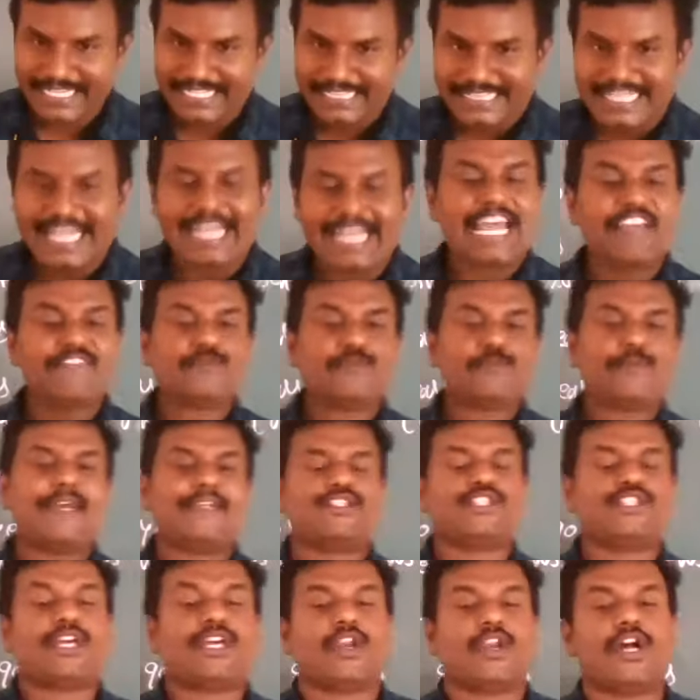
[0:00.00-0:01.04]
The
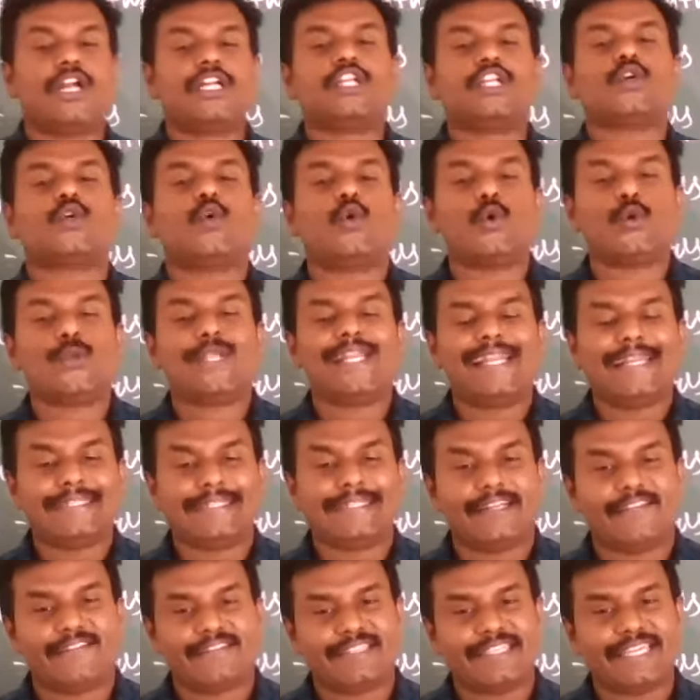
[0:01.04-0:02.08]
lifespans are not
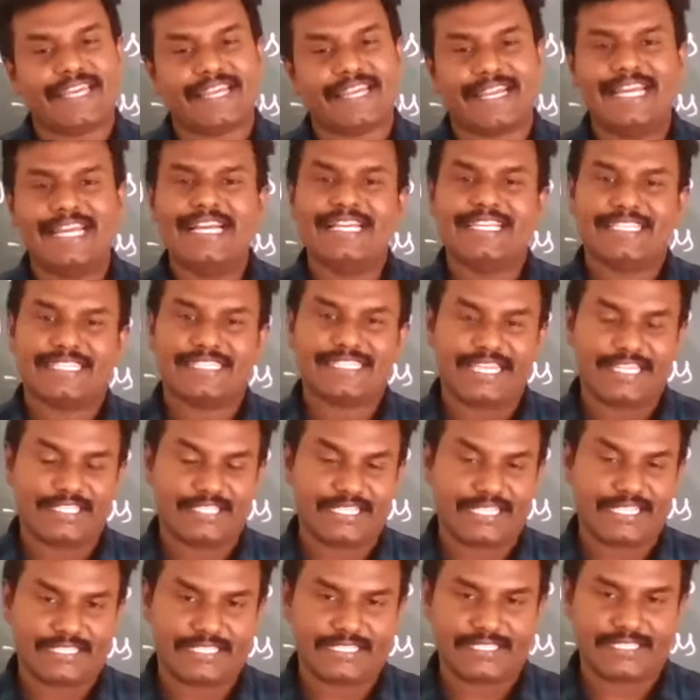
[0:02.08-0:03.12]
correlated with their
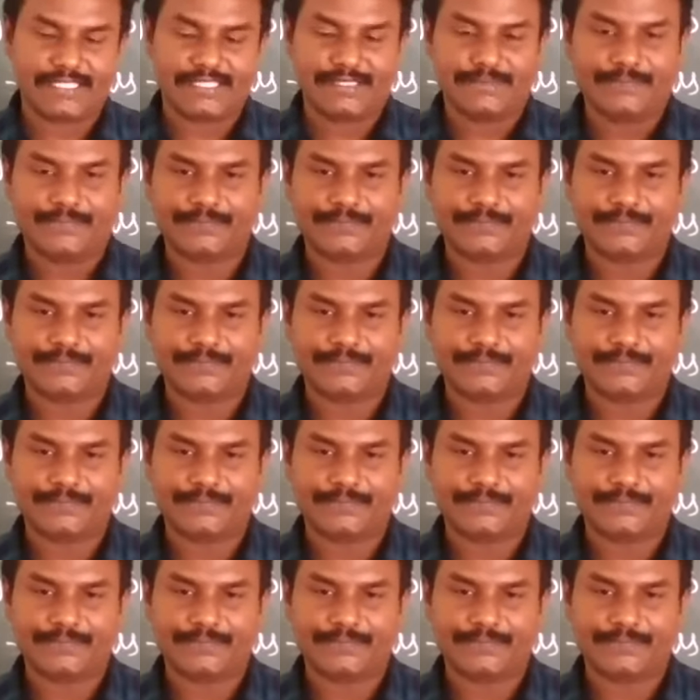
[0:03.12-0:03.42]
sexes.